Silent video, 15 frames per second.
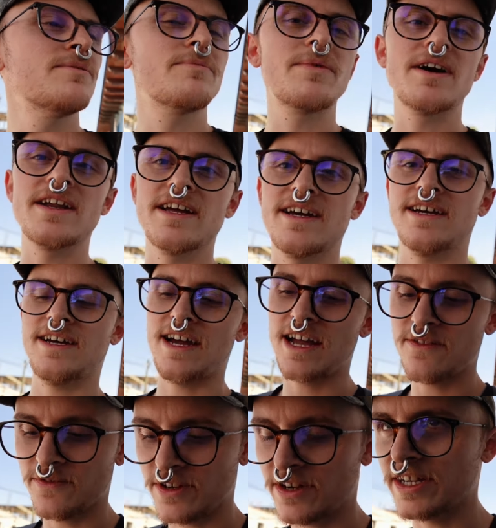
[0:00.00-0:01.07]
But I
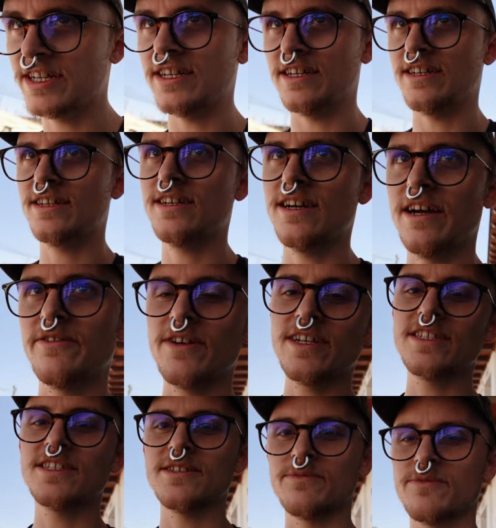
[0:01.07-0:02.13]
have no idea. I
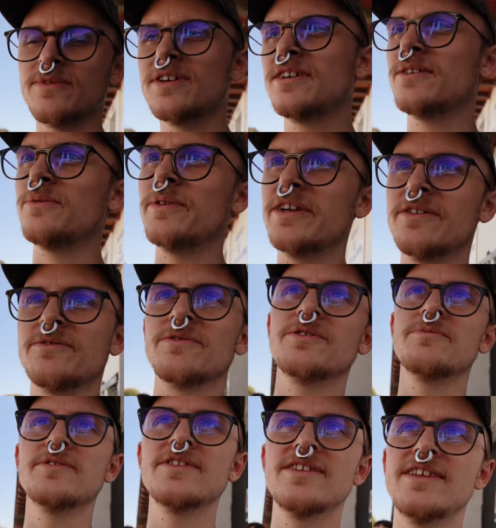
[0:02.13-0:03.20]
read some weird
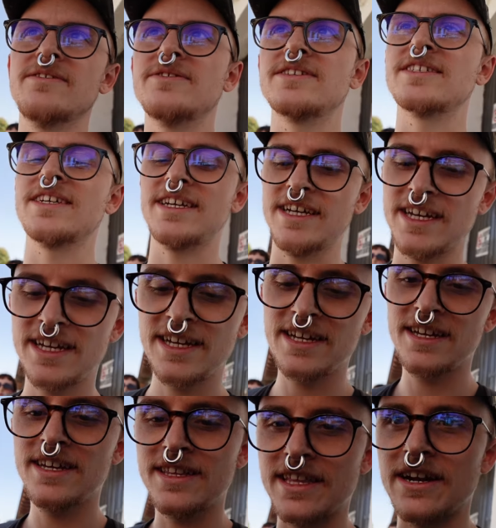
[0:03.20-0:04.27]
rumor that was like,
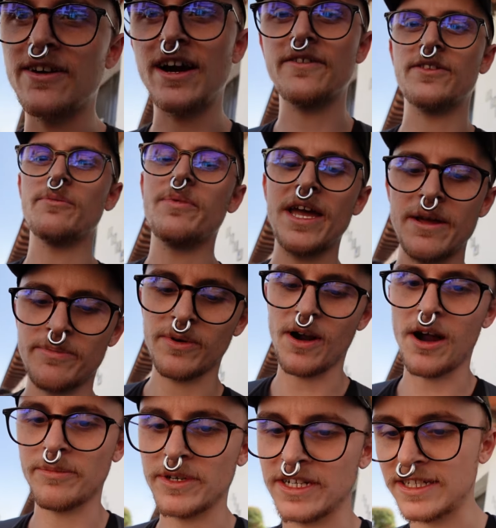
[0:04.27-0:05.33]
they don't have to pay
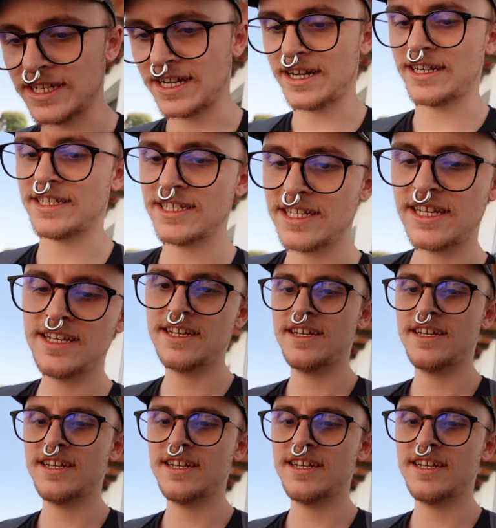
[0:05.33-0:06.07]
property tax